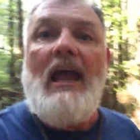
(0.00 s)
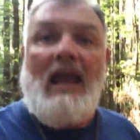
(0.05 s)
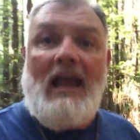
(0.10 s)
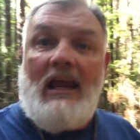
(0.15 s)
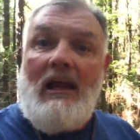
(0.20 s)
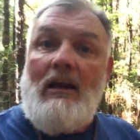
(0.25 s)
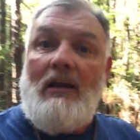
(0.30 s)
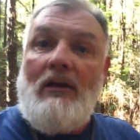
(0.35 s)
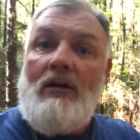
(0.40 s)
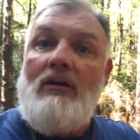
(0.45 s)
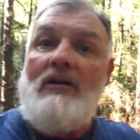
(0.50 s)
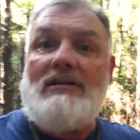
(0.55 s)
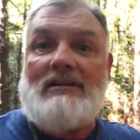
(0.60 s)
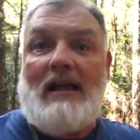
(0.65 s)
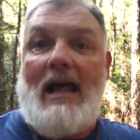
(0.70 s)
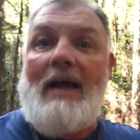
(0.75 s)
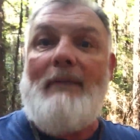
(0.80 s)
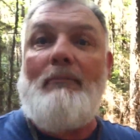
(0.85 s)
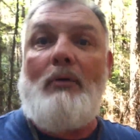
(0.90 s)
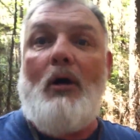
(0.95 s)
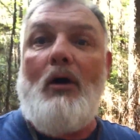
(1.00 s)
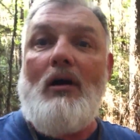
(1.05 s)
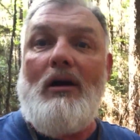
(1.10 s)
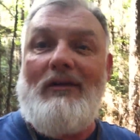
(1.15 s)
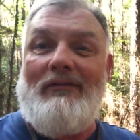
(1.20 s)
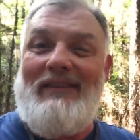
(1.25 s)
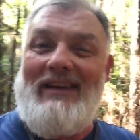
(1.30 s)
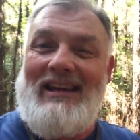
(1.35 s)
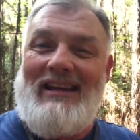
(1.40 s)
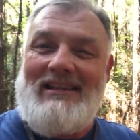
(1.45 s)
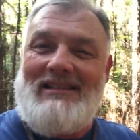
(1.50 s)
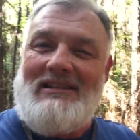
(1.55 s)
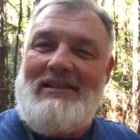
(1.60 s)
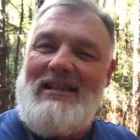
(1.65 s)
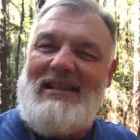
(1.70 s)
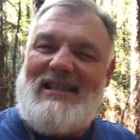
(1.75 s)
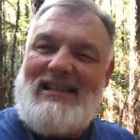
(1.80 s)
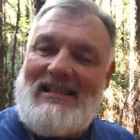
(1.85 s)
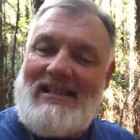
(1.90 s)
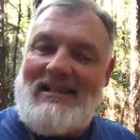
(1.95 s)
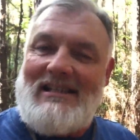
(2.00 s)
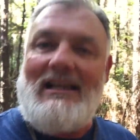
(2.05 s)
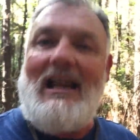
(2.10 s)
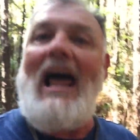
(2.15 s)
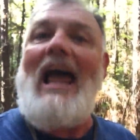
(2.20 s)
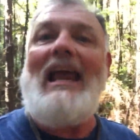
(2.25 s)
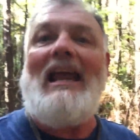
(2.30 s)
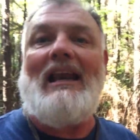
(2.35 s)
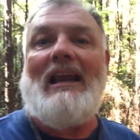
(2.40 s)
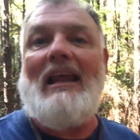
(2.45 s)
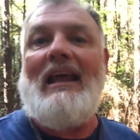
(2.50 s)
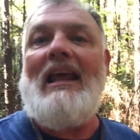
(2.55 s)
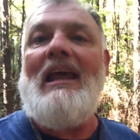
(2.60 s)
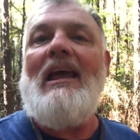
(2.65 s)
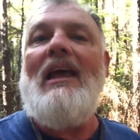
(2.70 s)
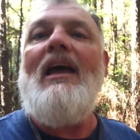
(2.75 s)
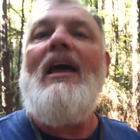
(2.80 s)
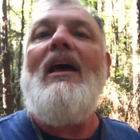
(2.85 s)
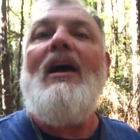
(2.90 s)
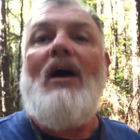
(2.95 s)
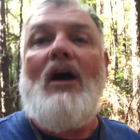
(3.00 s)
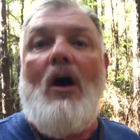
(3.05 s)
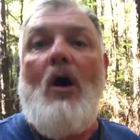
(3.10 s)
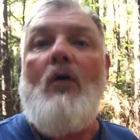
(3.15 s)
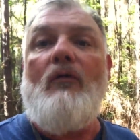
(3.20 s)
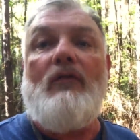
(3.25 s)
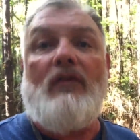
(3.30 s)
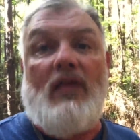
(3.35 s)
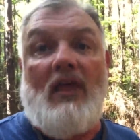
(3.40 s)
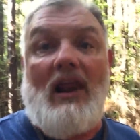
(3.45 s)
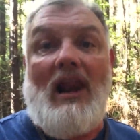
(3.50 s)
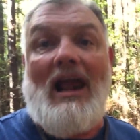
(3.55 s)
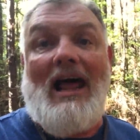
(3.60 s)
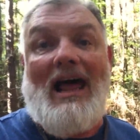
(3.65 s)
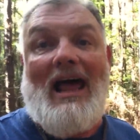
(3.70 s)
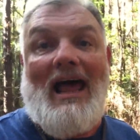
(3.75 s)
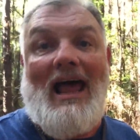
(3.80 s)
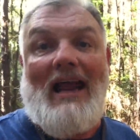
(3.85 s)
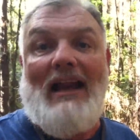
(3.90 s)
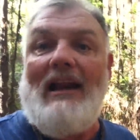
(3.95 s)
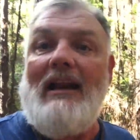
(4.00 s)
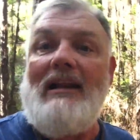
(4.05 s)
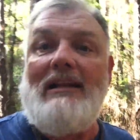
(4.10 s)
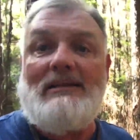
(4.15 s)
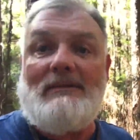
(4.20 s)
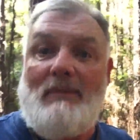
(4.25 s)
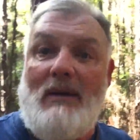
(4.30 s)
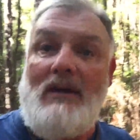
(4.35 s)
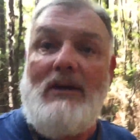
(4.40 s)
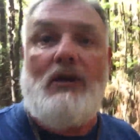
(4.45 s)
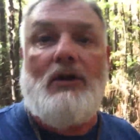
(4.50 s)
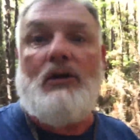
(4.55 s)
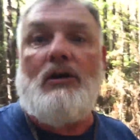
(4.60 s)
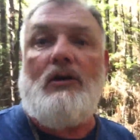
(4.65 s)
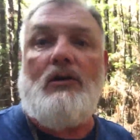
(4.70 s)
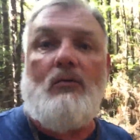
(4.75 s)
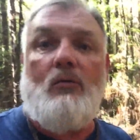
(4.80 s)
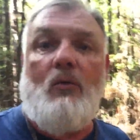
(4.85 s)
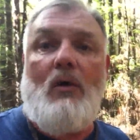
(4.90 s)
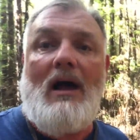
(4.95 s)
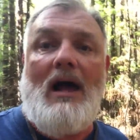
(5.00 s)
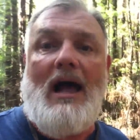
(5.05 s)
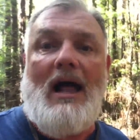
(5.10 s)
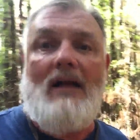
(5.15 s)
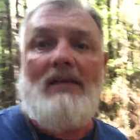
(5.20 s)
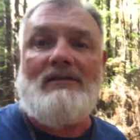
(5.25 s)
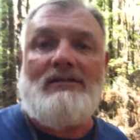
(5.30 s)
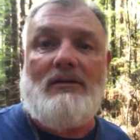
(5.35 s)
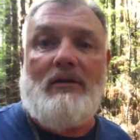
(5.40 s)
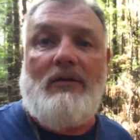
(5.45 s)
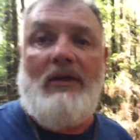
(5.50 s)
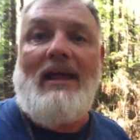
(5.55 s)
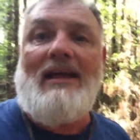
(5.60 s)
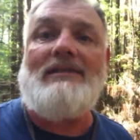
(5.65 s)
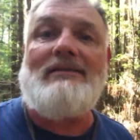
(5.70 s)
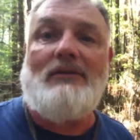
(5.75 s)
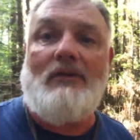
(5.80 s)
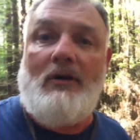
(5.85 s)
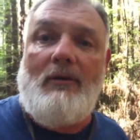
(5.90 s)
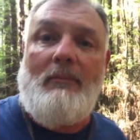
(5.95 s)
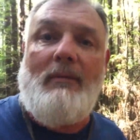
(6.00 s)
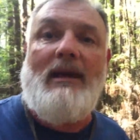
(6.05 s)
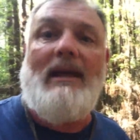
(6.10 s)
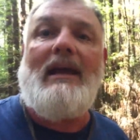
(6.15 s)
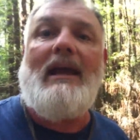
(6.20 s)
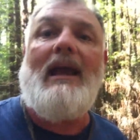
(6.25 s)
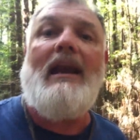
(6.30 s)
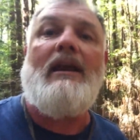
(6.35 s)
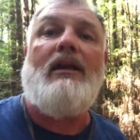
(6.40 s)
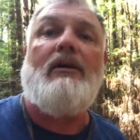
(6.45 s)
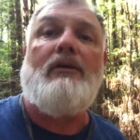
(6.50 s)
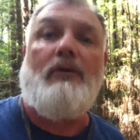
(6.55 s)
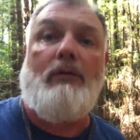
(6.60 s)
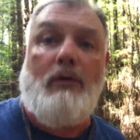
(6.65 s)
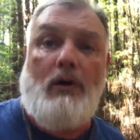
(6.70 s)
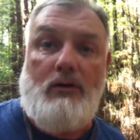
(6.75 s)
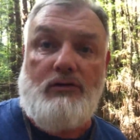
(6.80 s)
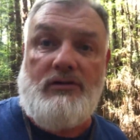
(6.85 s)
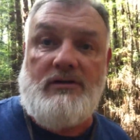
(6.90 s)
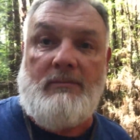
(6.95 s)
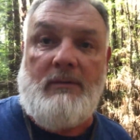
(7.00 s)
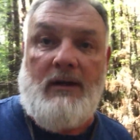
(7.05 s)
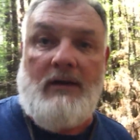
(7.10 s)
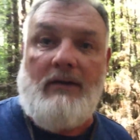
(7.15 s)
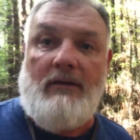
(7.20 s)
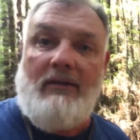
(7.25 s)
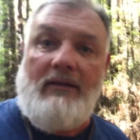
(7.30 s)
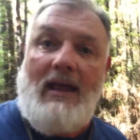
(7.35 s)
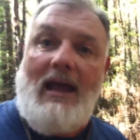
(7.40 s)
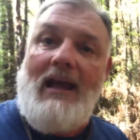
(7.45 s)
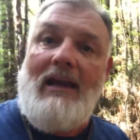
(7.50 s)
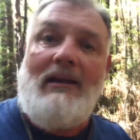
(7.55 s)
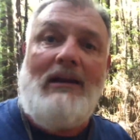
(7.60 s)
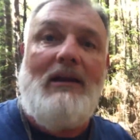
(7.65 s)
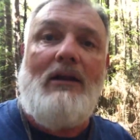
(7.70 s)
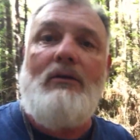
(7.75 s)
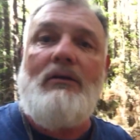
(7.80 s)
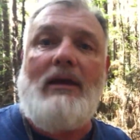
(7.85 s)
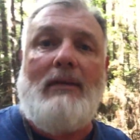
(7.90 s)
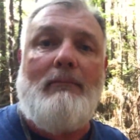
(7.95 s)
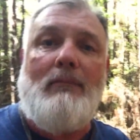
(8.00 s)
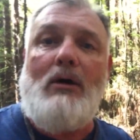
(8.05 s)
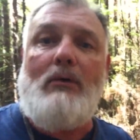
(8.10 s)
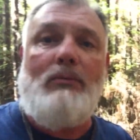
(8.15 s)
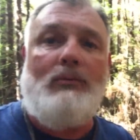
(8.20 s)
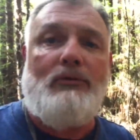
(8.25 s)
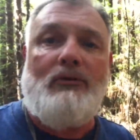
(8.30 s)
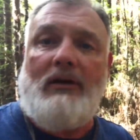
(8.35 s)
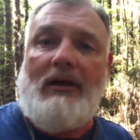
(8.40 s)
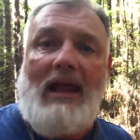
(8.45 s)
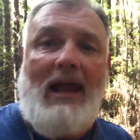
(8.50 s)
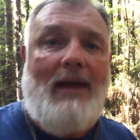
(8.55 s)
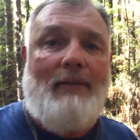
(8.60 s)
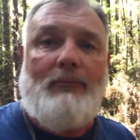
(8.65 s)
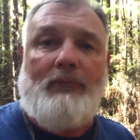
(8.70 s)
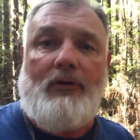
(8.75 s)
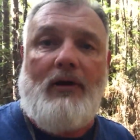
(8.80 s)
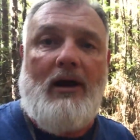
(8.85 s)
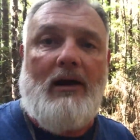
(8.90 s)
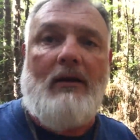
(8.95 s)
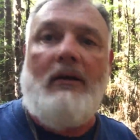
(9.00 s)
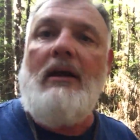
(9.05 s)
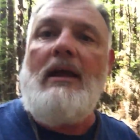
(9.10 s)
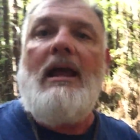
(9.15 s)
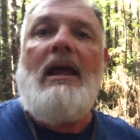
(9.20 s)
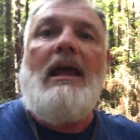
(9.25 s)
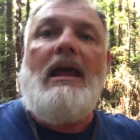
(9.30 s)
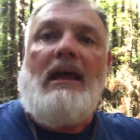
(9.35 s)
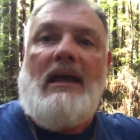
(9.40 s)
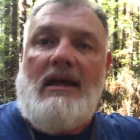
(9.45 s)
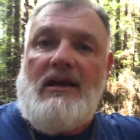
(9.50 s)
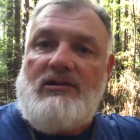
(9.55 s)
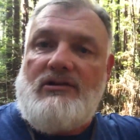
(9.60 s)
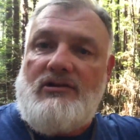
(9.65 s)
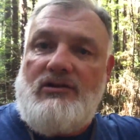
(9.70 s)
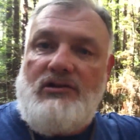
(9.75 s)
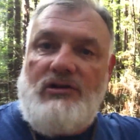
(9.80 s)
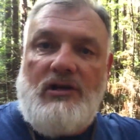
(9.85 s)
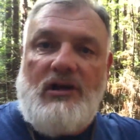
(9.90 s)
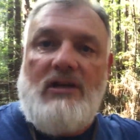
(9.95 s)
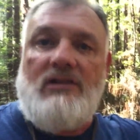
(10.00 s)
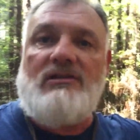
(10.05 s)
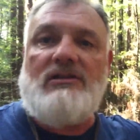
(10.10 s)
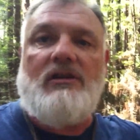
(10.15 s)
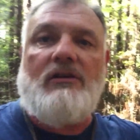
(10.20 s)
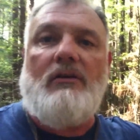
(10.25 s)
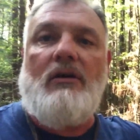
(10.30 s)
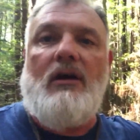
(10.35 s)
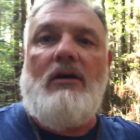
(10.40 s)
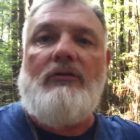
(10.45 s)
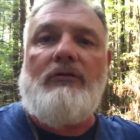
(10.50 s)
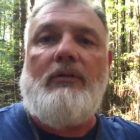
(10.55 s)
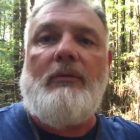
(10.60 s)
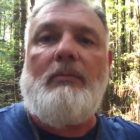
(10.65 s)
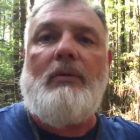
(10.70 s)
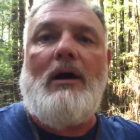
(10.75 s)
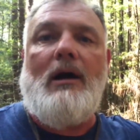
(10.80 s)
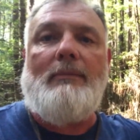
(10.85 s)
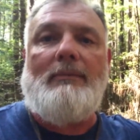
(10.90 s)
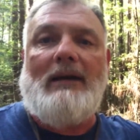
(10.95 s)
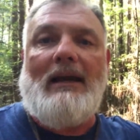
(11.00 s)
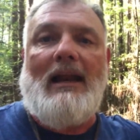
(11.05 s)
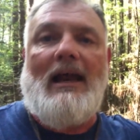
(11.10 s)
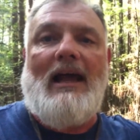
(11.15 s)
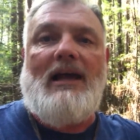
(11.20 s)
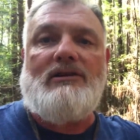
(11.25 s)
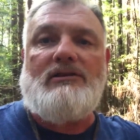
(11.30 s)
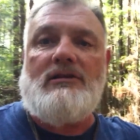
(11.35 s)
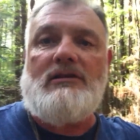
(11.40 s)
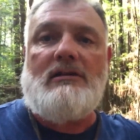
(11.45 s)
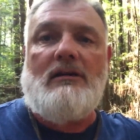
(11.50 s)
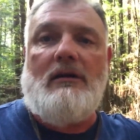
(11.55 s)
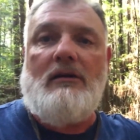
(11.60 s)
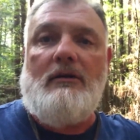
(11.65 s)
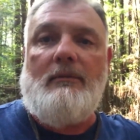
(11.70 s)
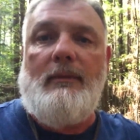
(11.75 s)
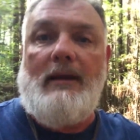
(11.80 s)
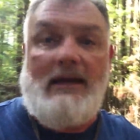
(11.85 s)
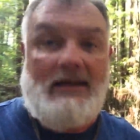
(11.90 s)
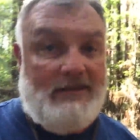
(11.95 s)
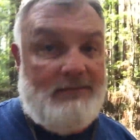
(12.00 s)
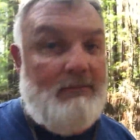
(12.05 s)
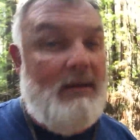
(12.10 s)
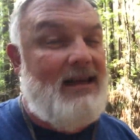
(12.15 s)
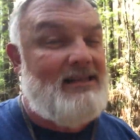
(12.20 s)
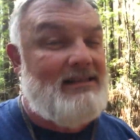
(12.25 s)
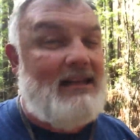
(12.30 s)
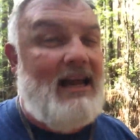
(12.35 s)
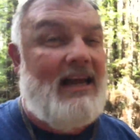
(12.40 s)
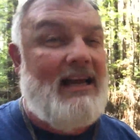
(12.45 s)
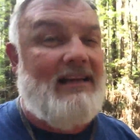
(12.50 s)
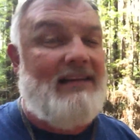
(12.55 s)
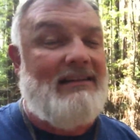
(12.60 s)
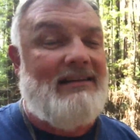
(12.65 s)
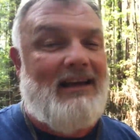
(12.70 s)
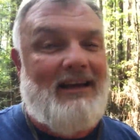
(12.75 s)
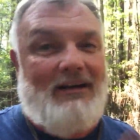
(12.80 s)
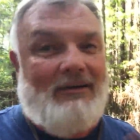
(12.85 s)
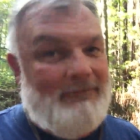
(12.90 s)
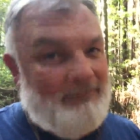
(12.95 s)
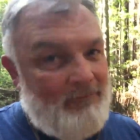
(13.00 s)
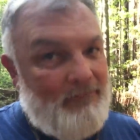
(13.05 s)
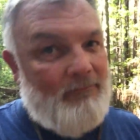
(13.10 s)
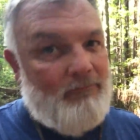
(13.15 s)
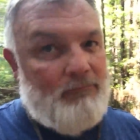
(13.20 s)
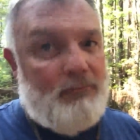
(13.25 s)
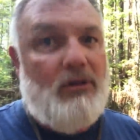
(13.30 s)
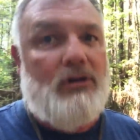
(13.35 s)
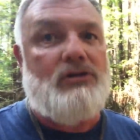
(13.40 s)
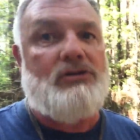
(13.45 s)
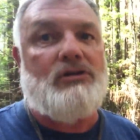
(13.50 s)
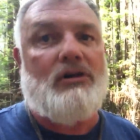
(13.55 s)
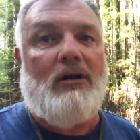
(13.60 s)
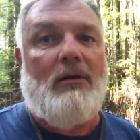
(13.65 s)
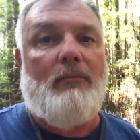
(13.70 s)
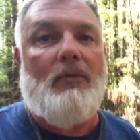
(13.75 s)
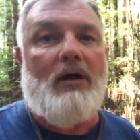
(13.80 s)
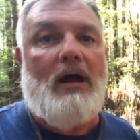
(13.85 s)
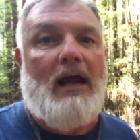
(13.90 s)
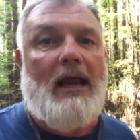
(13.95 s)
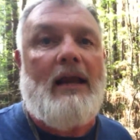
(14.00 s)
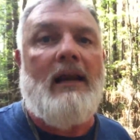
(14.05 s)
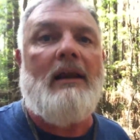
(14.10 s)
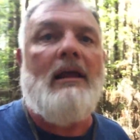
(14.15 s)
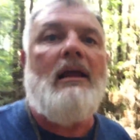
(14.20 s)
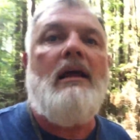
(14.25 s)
It looks like part of it is just slightly over the line, and it's been there a good while, so that's going to be an encroachment. That little mobile camp trailer is just across the property line, just a little bit, as best I can tell. Pretty sure I'm right.